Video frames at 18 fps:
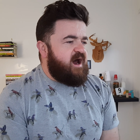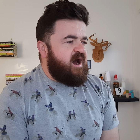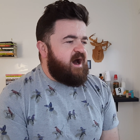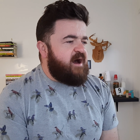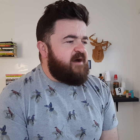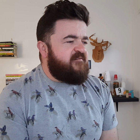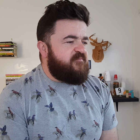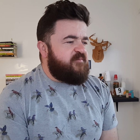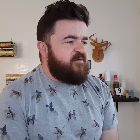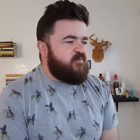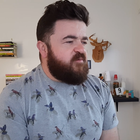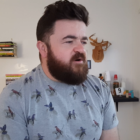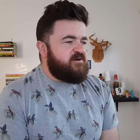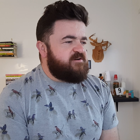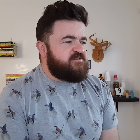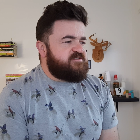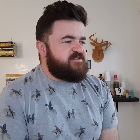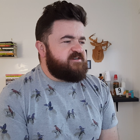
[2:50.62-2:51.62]
I've been
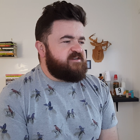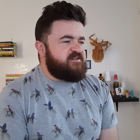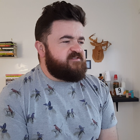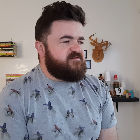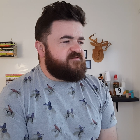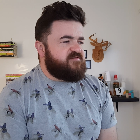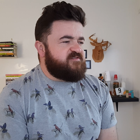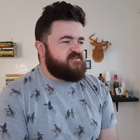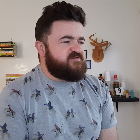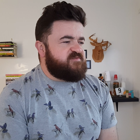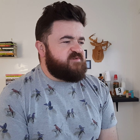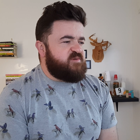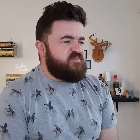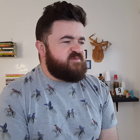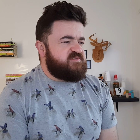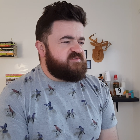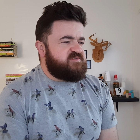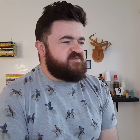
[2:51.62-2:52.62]
watching the first few
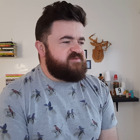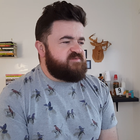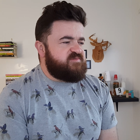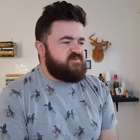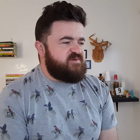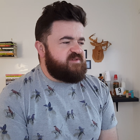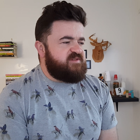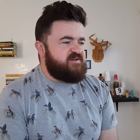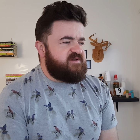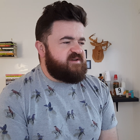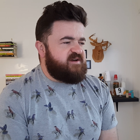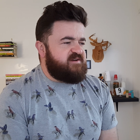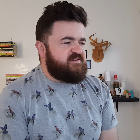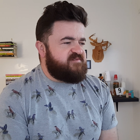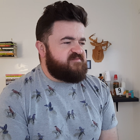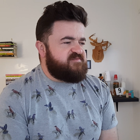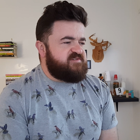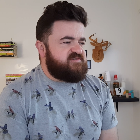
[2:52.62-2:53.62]
episodes really
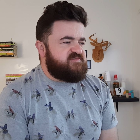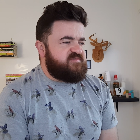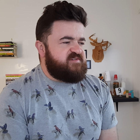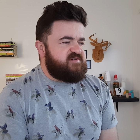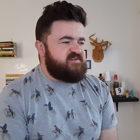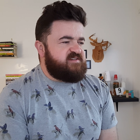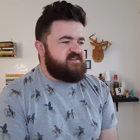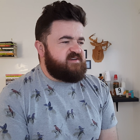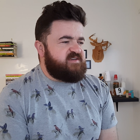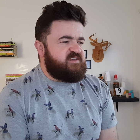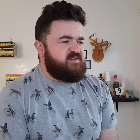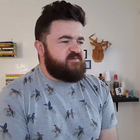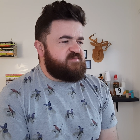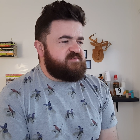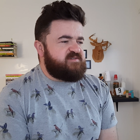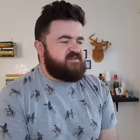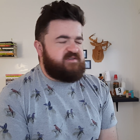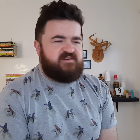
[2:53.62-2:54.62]
kind of just feeling like he
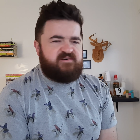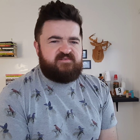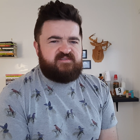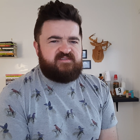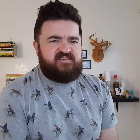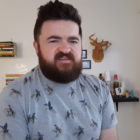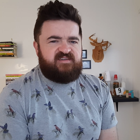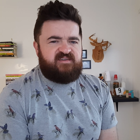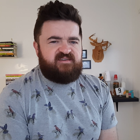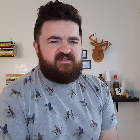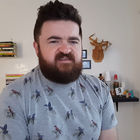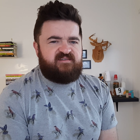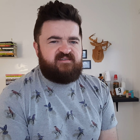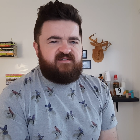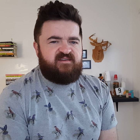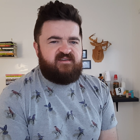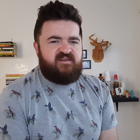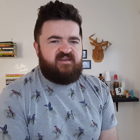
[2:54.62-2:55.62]
was guilty.
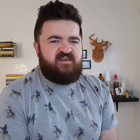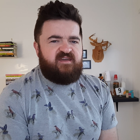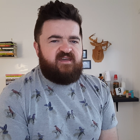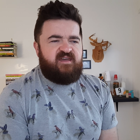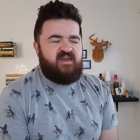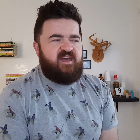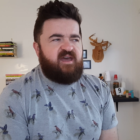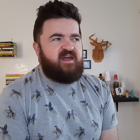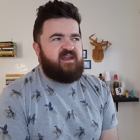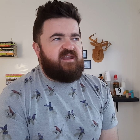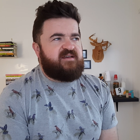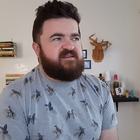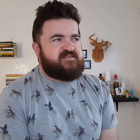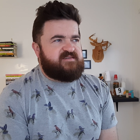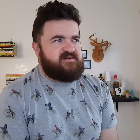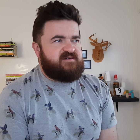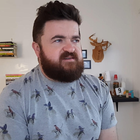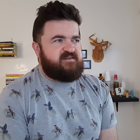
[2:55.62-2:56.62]
And
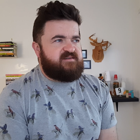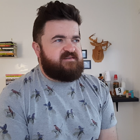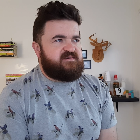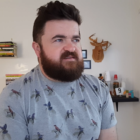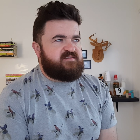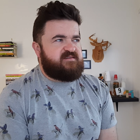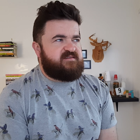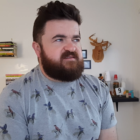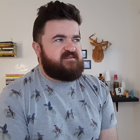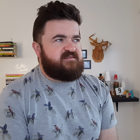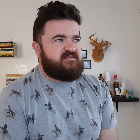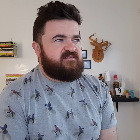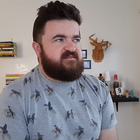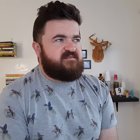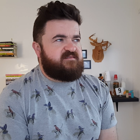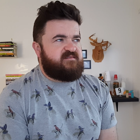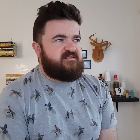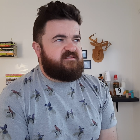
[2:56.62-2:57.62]
as I
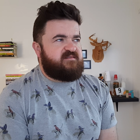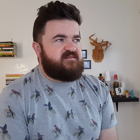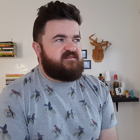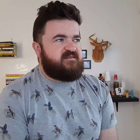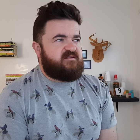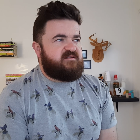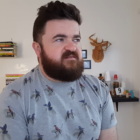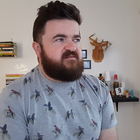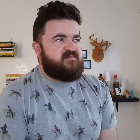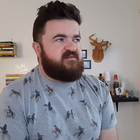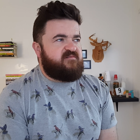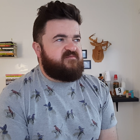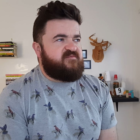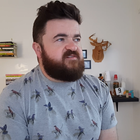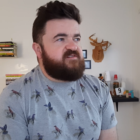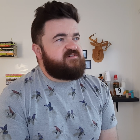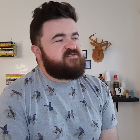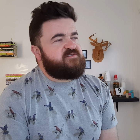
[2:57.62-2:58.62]

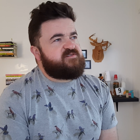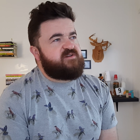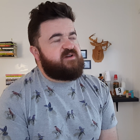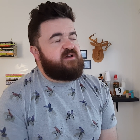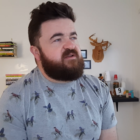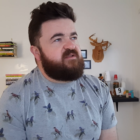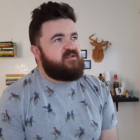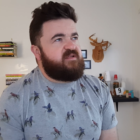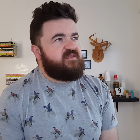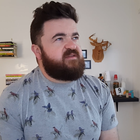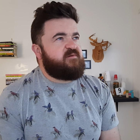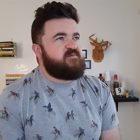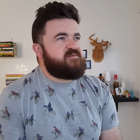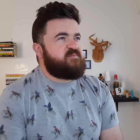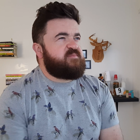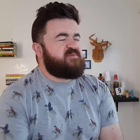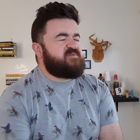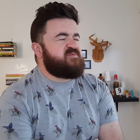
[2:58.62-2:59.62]
finished, I think it was
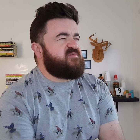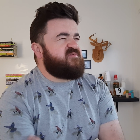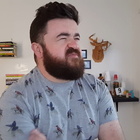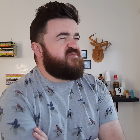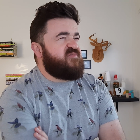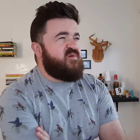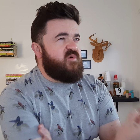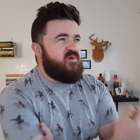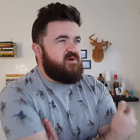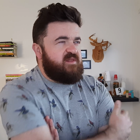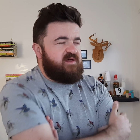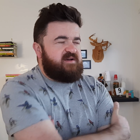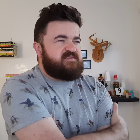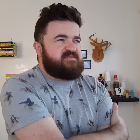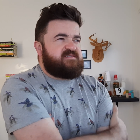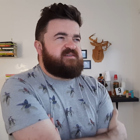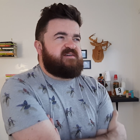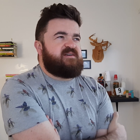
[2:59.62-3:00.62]
episode 4
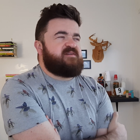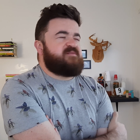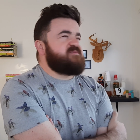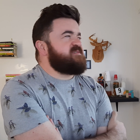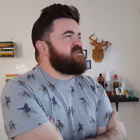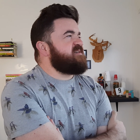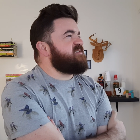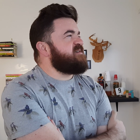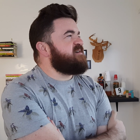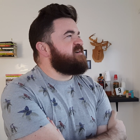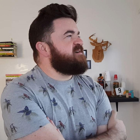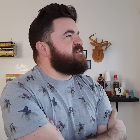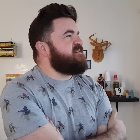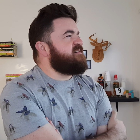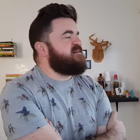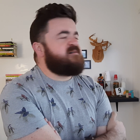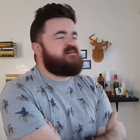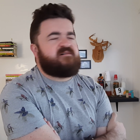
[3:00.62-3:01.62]
last night, I was like,
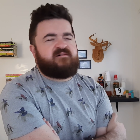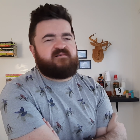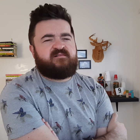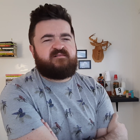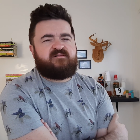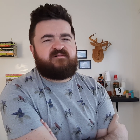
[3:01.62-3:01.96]
huh,